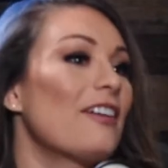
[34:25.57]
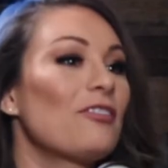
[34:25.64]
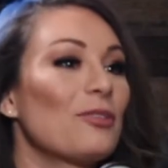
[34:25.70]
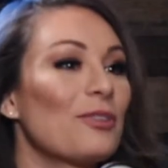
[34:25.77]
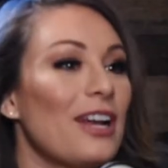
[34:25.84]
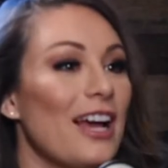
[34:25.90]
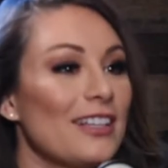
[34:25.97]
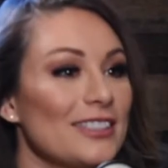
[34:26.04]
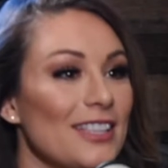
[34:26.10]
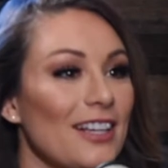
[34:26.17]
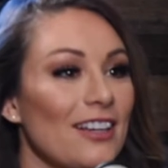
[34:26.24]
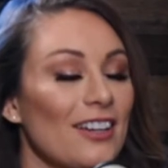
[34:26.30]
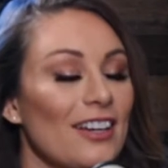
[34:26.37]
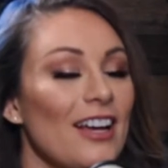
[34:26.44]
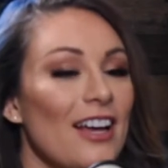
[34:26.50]
Everyone has
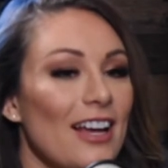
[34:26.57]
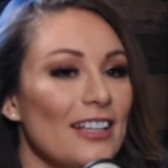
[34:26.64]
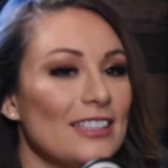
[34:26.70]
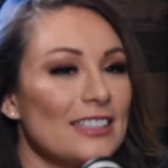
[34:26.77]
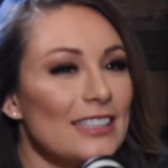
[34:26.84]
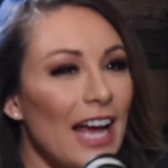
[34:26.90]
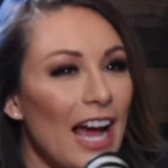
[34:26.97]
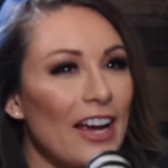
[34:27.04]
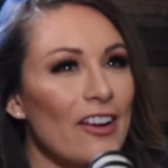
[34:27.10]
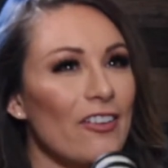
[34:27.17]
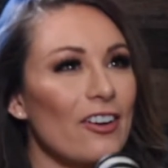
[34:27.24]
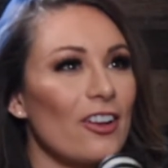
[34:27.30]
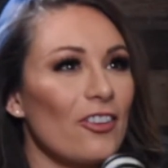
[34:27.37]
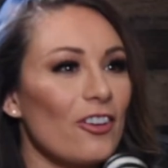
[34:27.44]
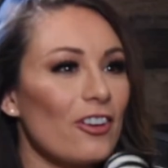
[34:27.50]
like a
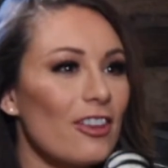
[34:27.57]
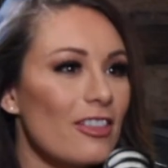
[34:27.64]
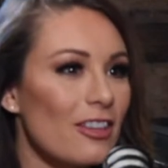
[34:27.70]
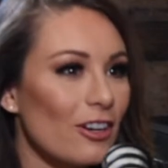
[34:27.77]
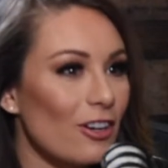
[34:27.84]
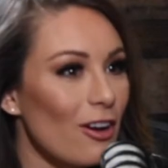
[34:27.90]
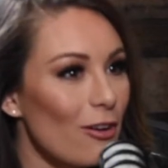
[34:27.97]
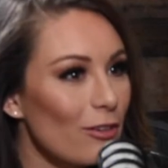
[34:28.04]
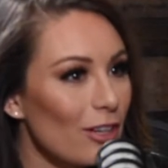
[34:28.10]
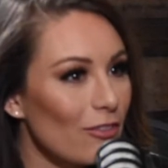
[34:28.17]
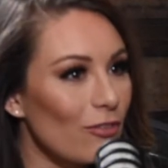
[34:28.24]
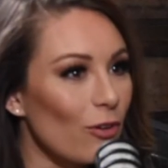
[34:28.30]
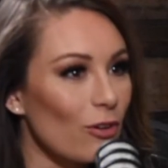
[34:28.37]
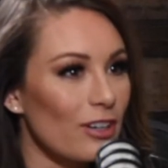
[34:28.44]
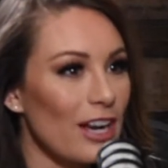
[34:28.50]
desire and a look that they're
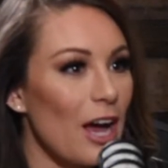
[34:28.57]
going for,